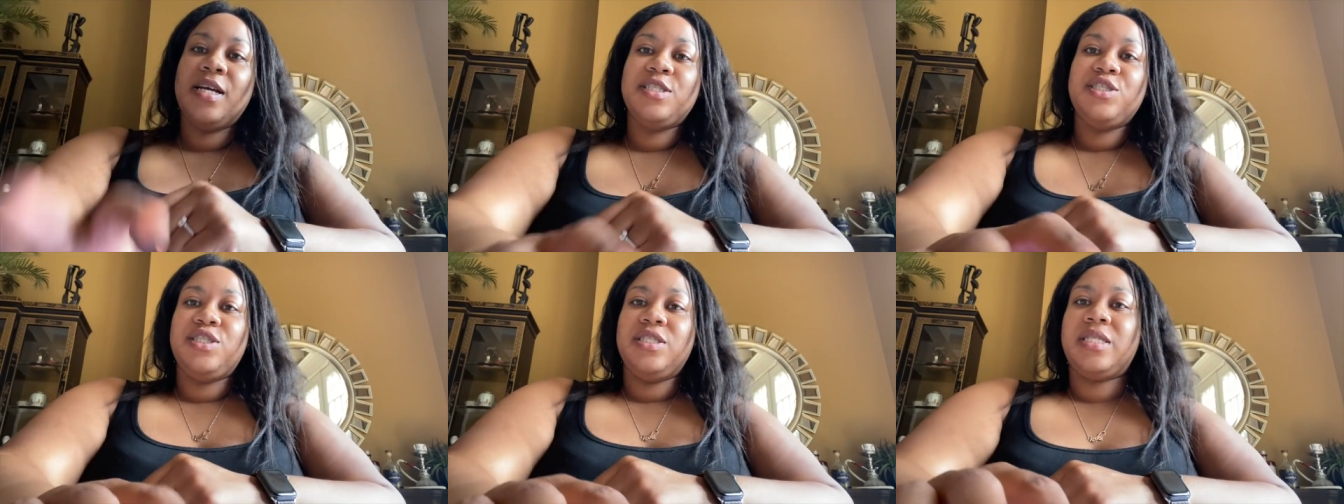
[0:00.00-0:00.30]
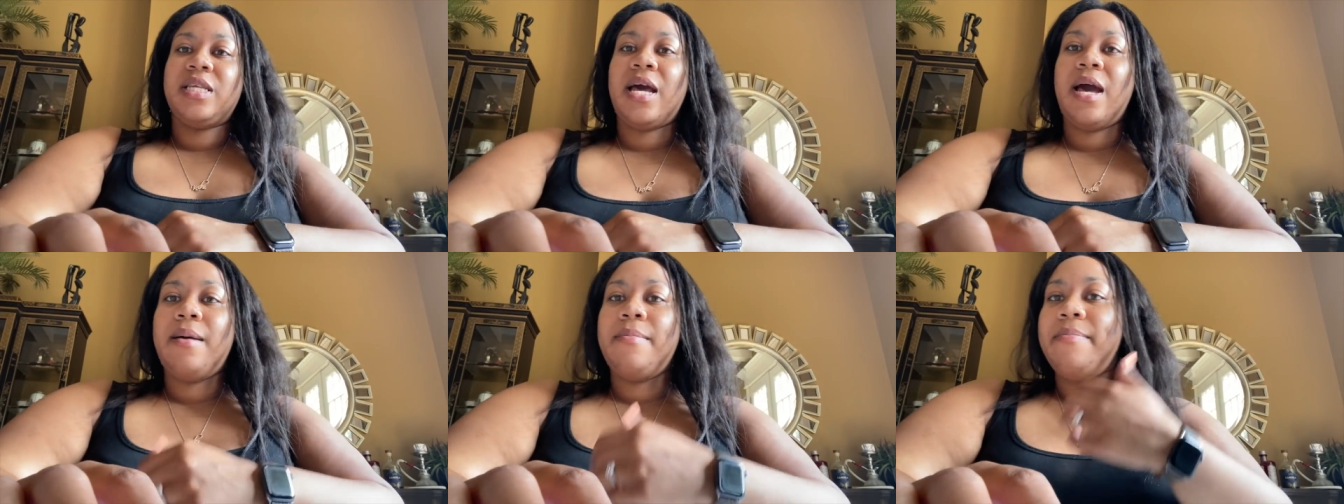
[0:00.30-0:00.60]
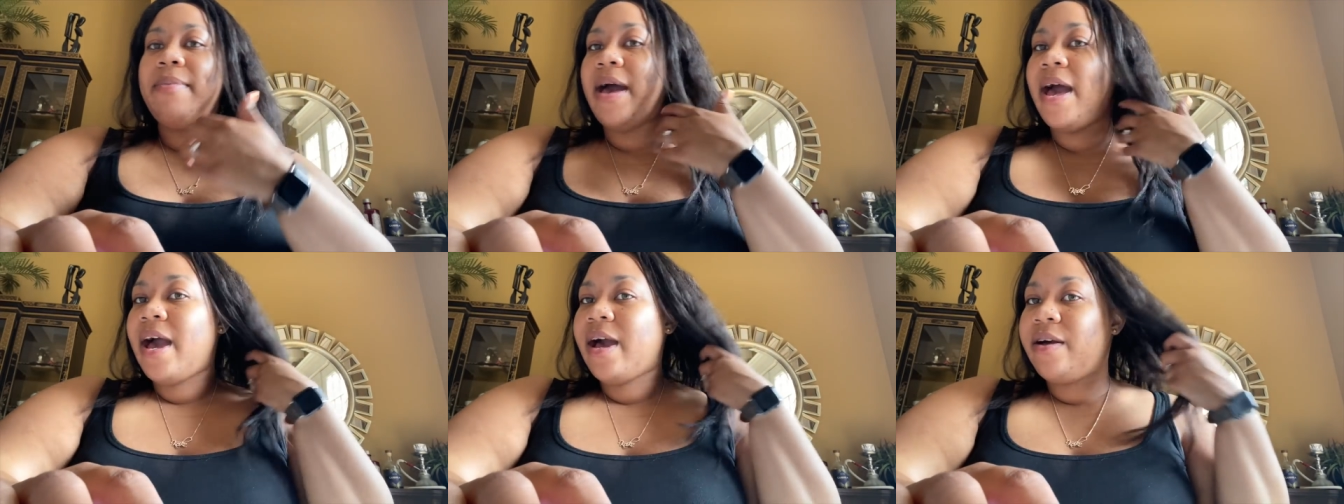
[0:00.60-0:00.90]
Just
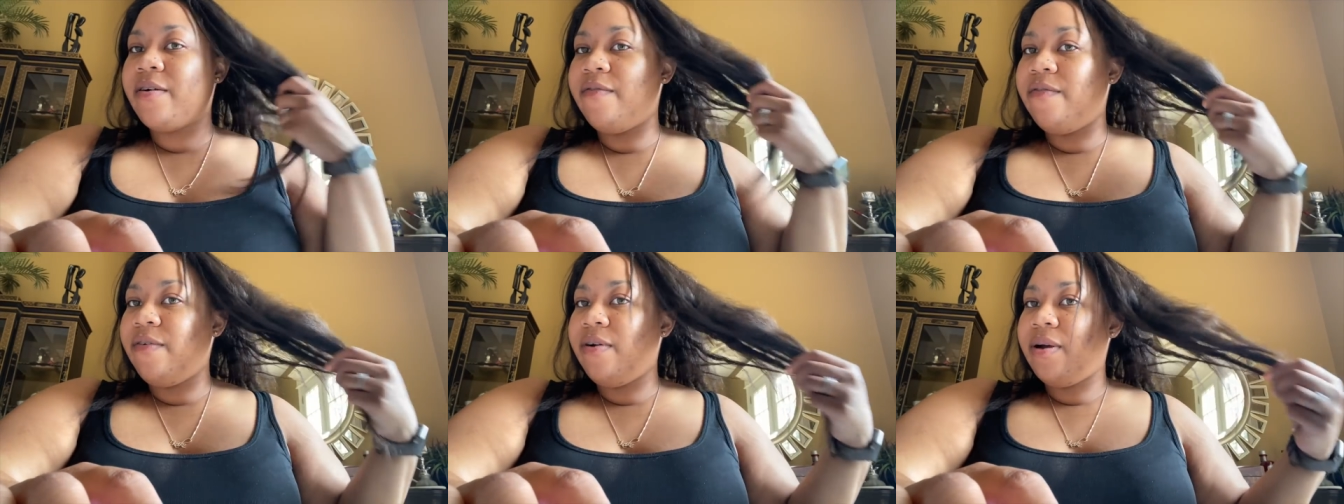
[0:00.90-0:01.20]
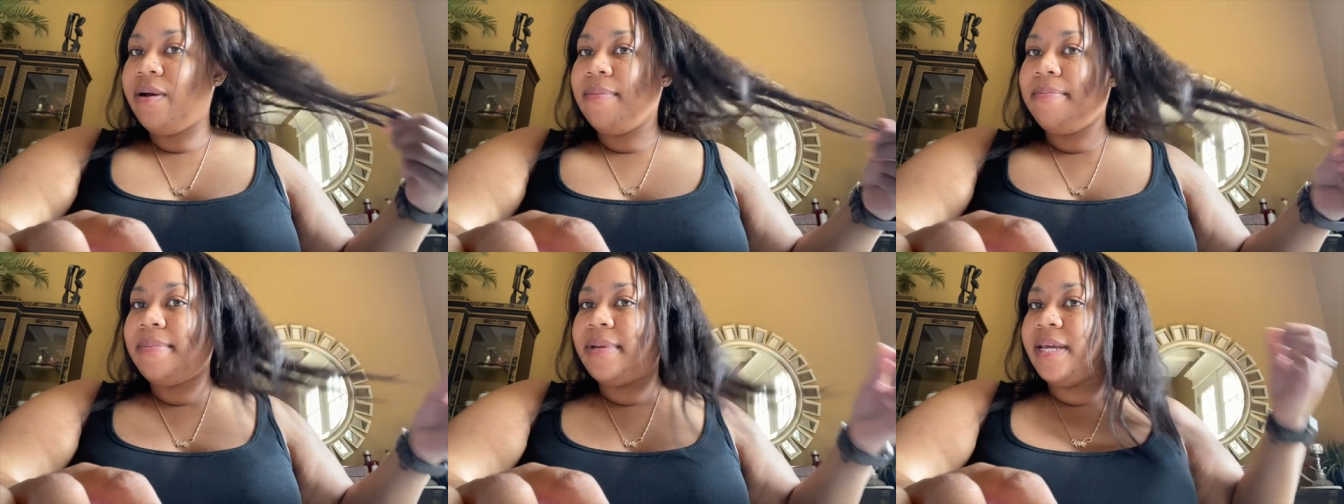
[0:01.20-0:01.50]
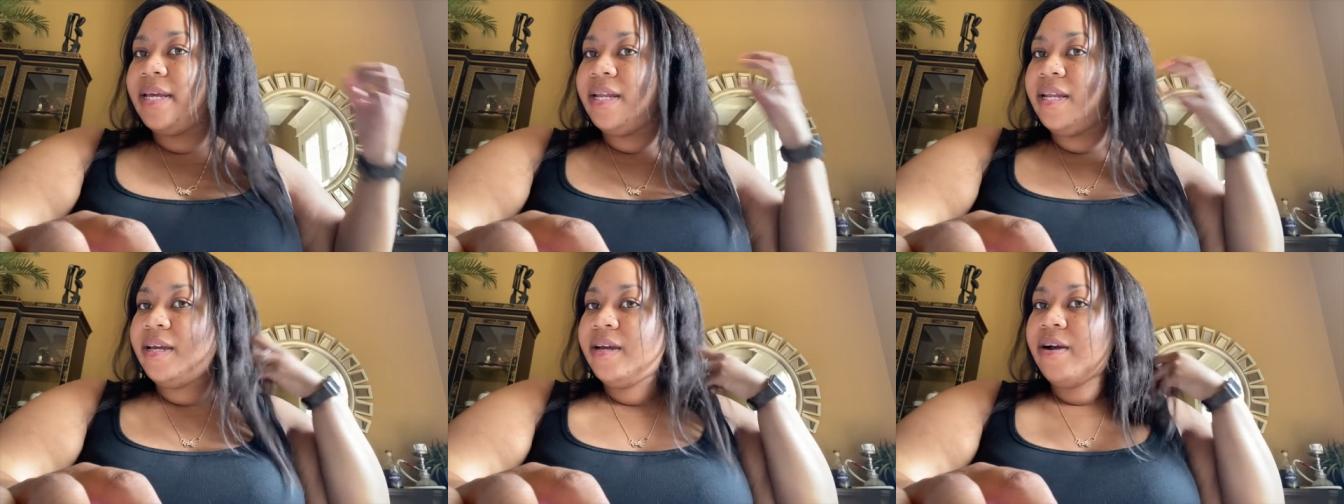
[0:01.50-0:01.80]
got back from
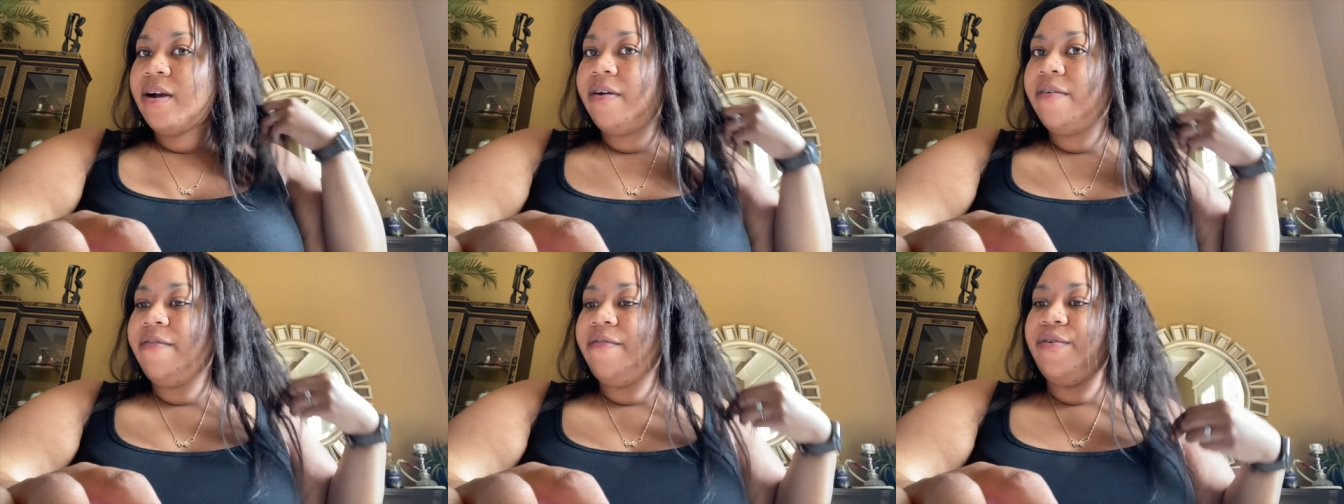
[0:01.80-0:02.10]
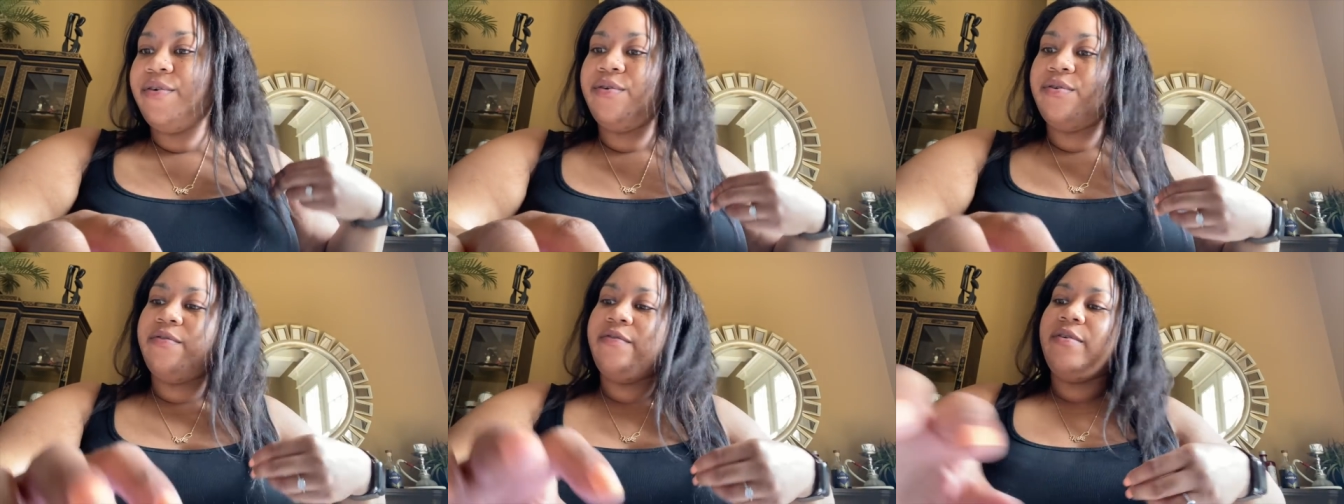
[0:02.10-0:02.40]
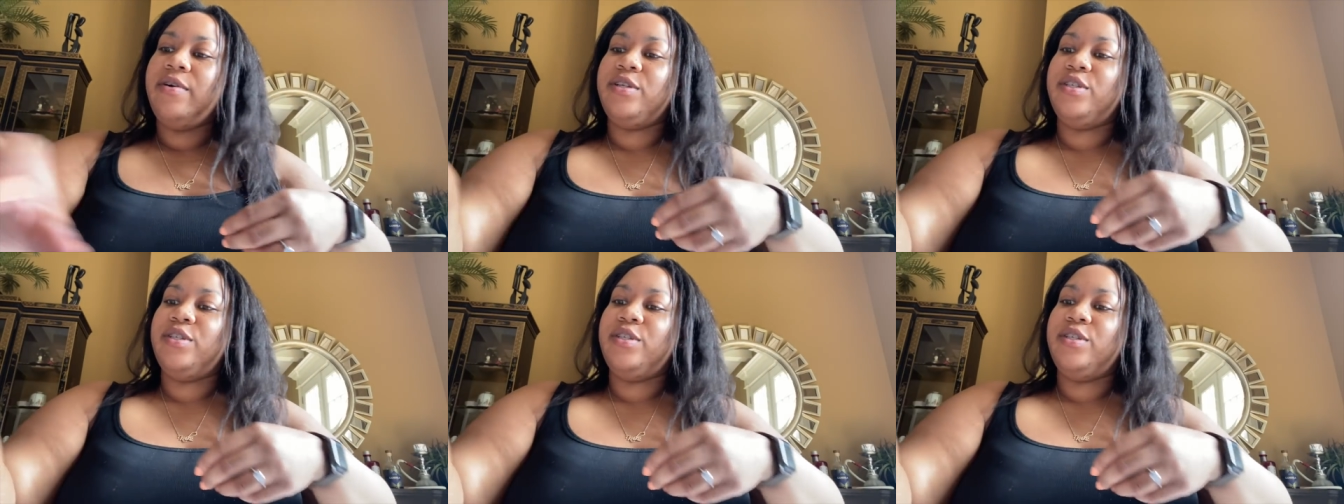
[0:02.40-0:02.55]
getting our food for